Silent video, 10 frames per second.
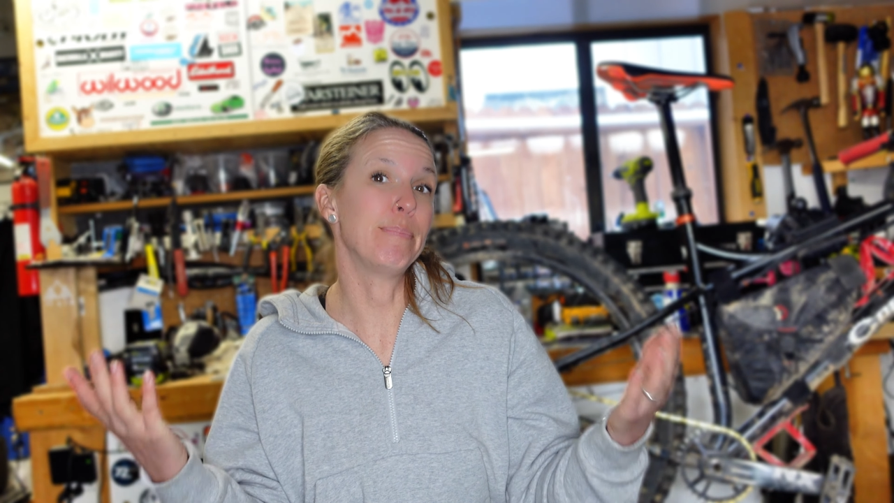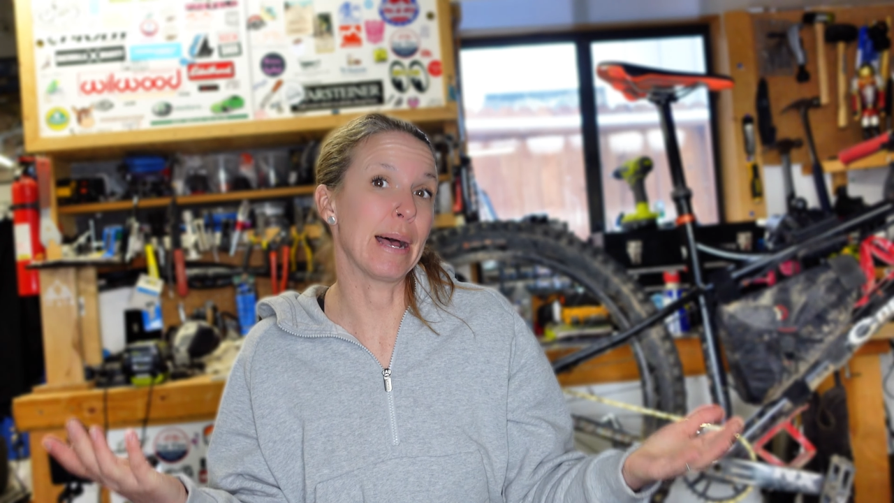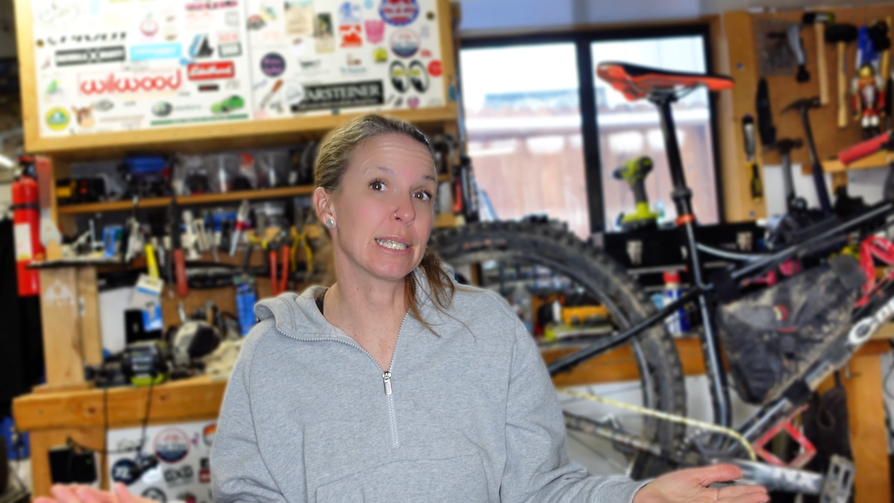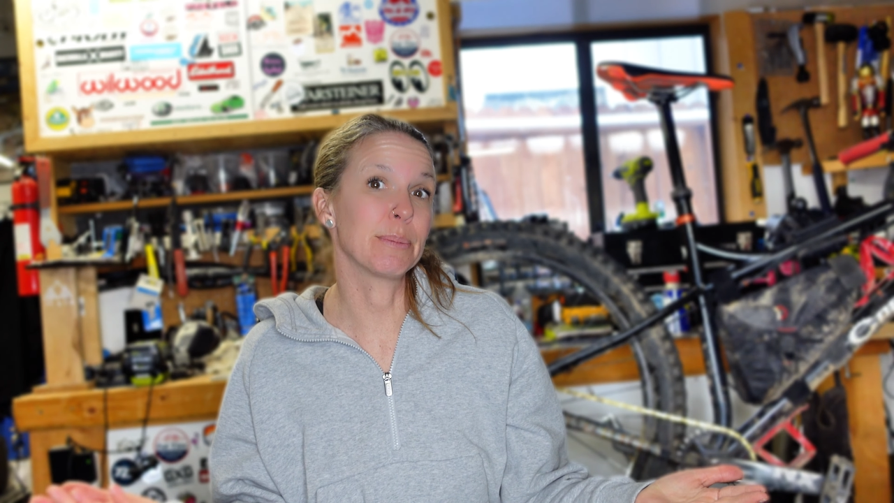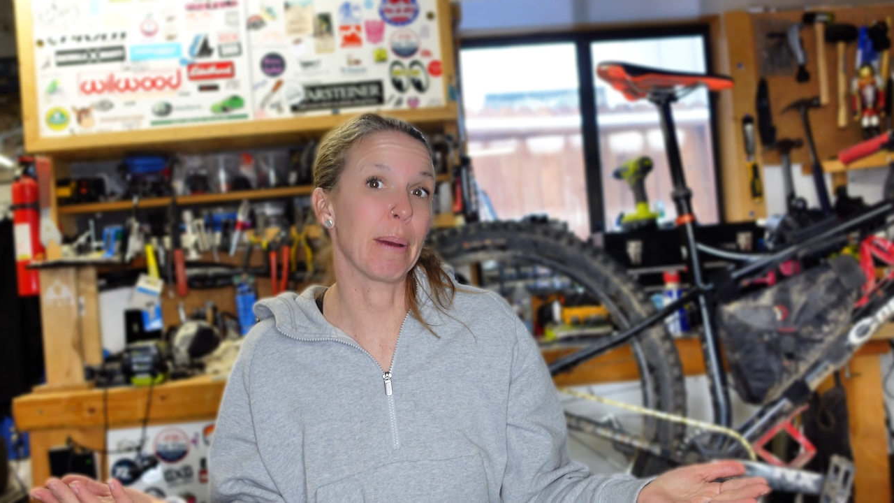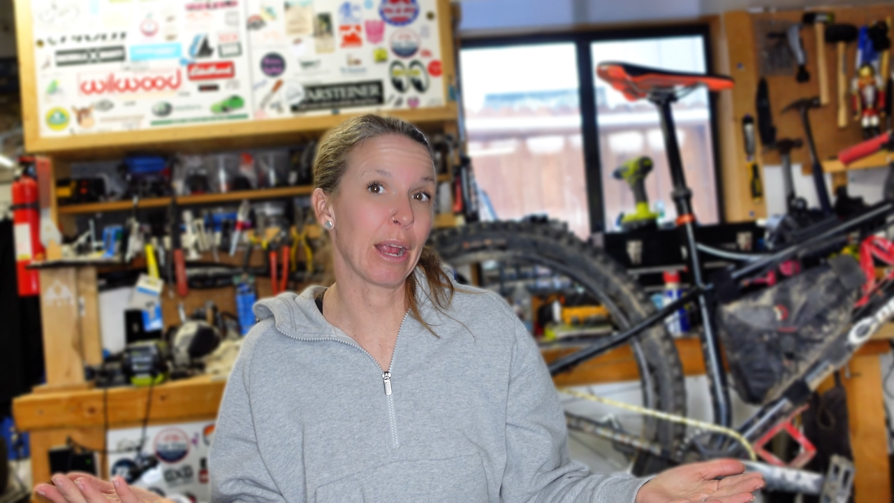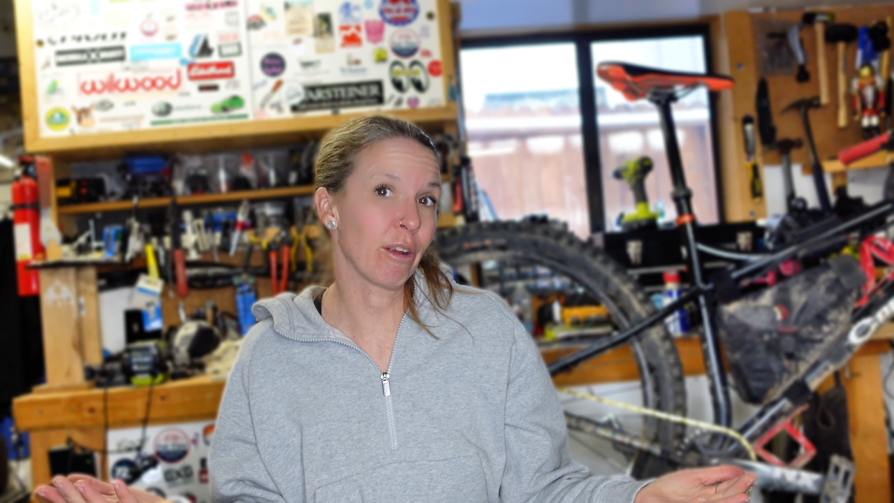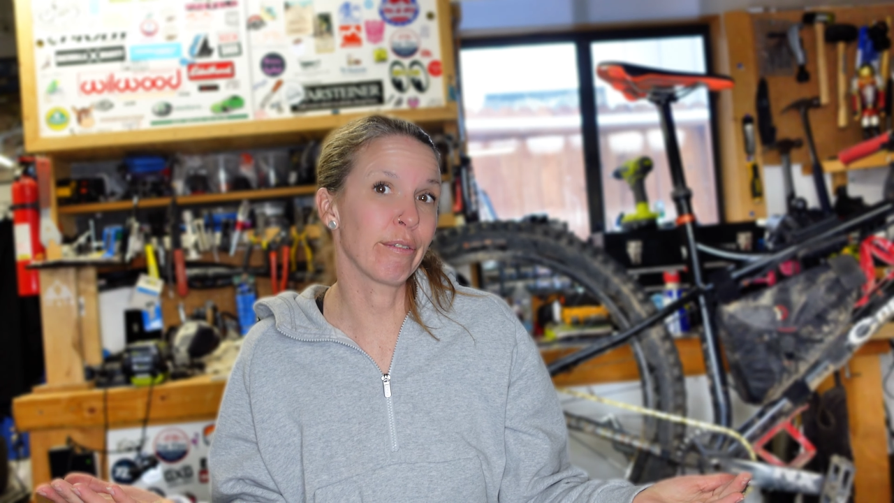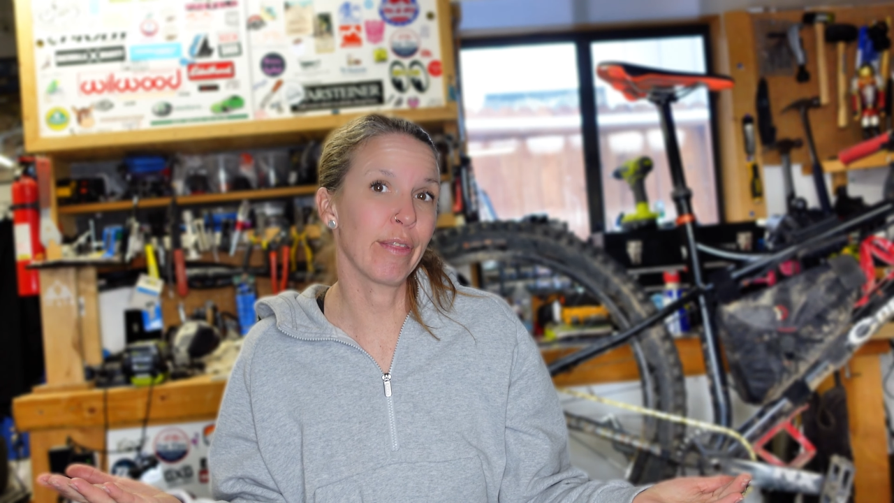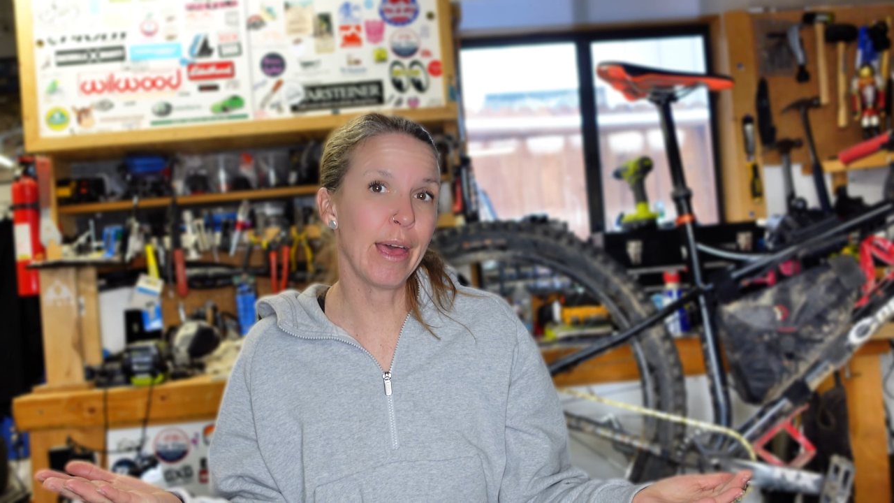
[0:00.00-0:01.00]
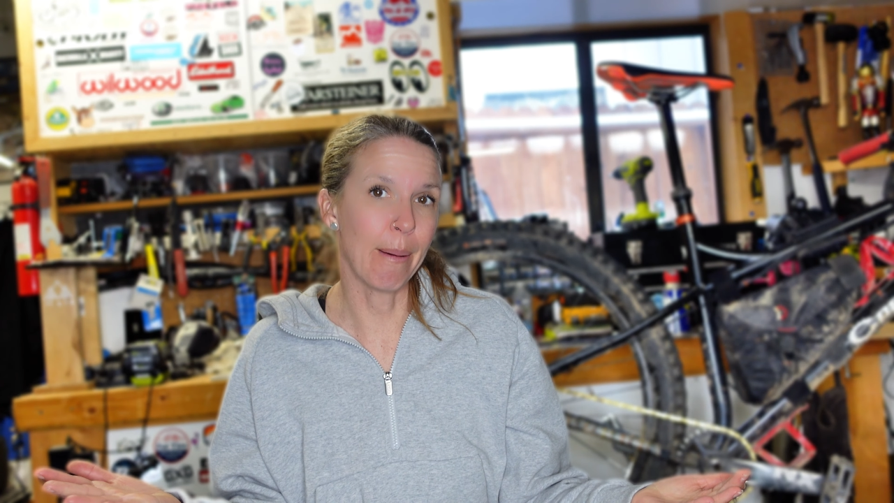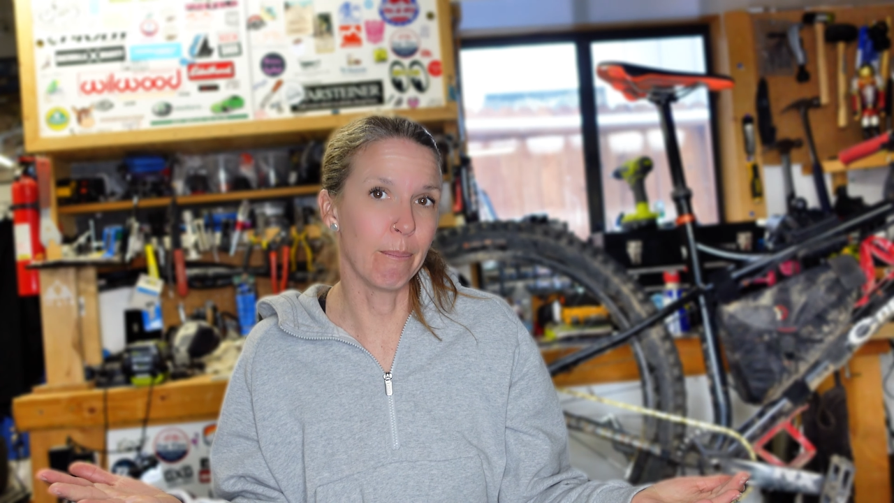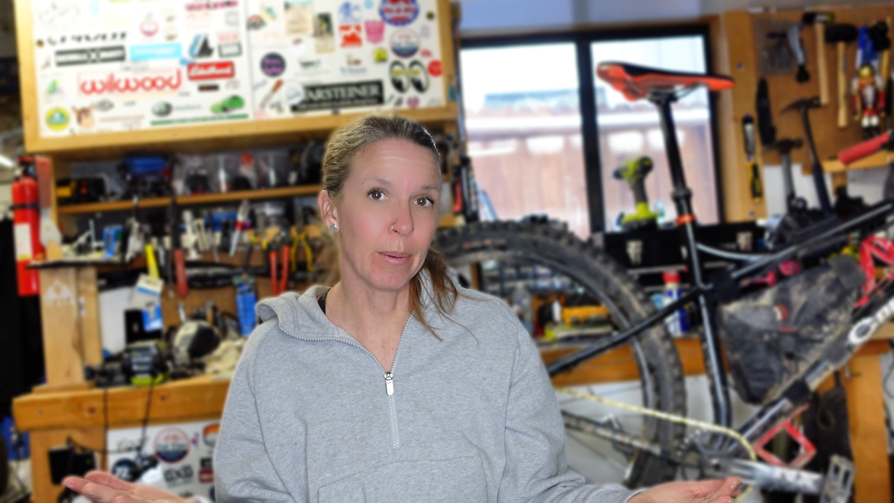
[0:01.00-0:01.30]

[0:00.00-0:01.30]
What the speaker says: best bike for them.